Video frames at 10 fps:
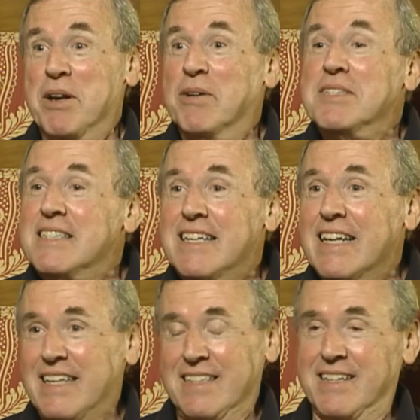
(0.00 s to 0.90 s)
no
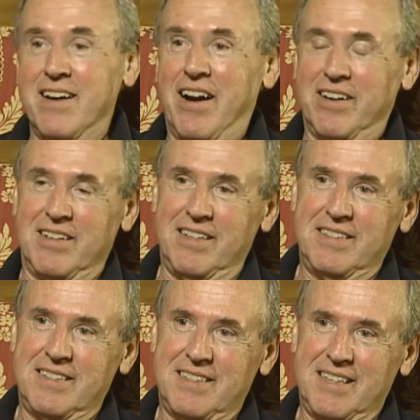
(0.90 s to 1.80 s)
cities in
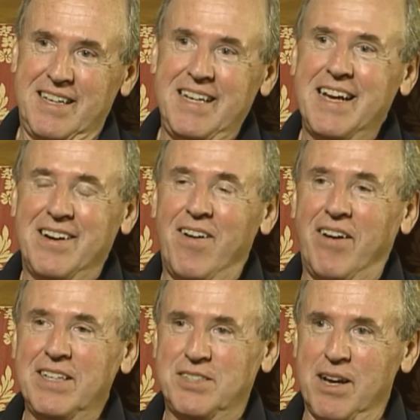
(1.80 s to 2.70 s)
Ireland. He had a
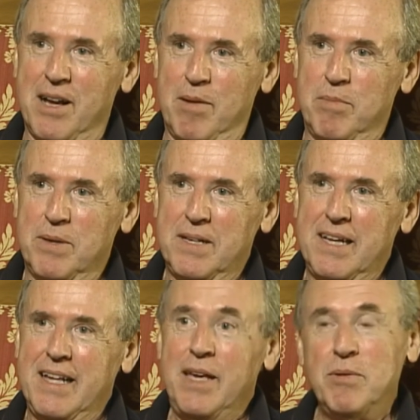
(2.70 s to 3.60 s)
hard job.
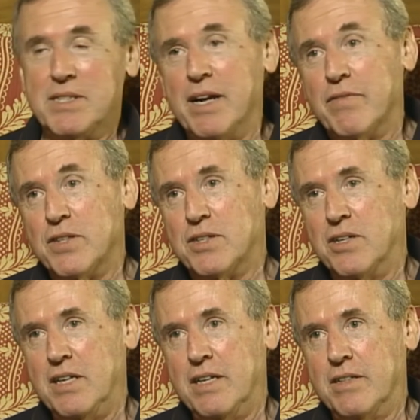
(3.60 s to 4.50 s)
He was there for
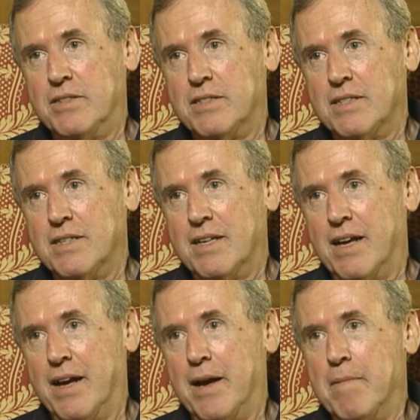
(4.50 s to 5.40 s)
30 years.
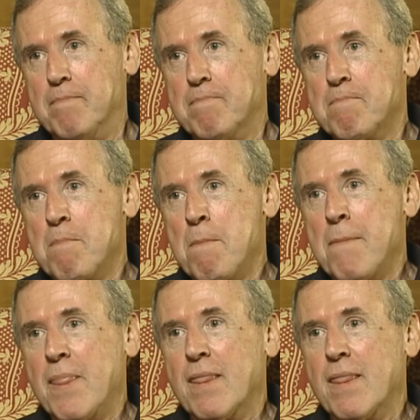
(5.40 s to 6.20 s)
Um, just